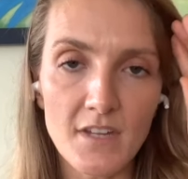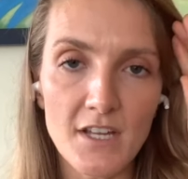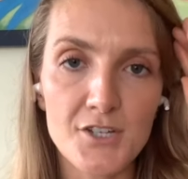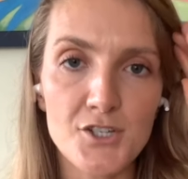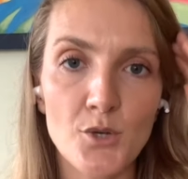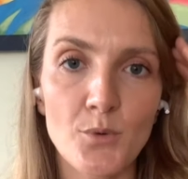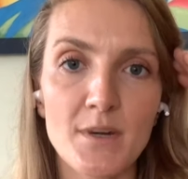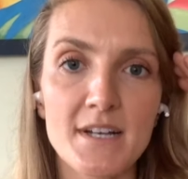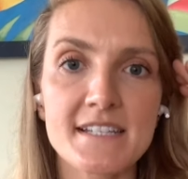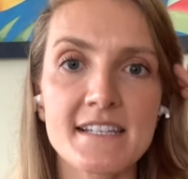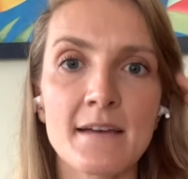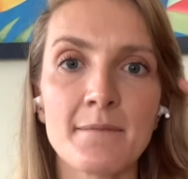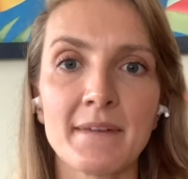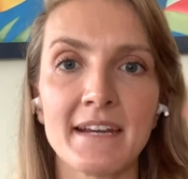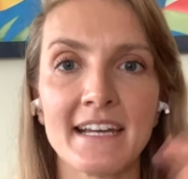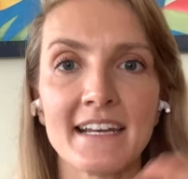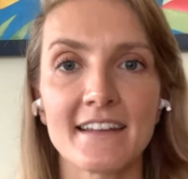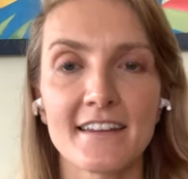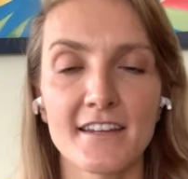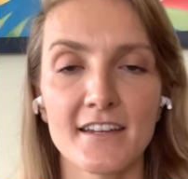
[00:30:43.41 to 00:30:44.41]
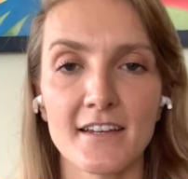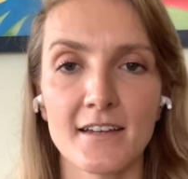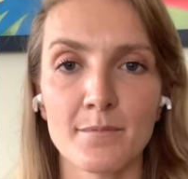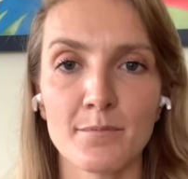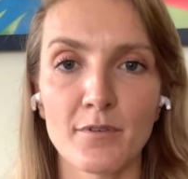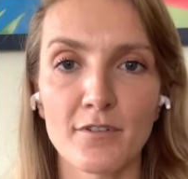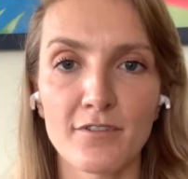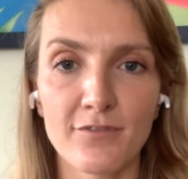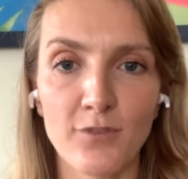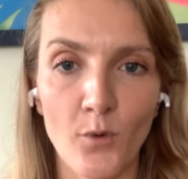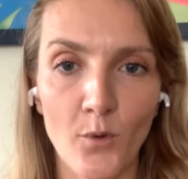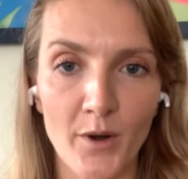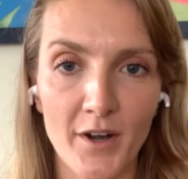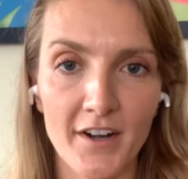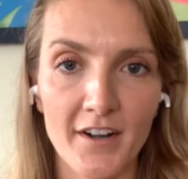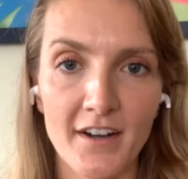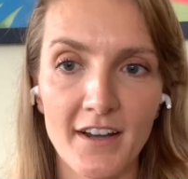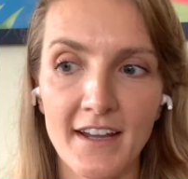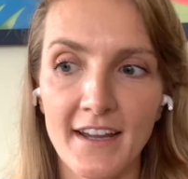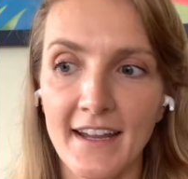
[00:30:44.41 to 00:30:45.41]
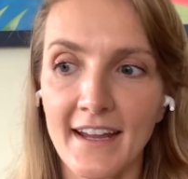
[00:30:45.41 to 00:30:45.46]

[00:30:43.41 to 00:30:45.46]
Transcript: So what does that mean? The before.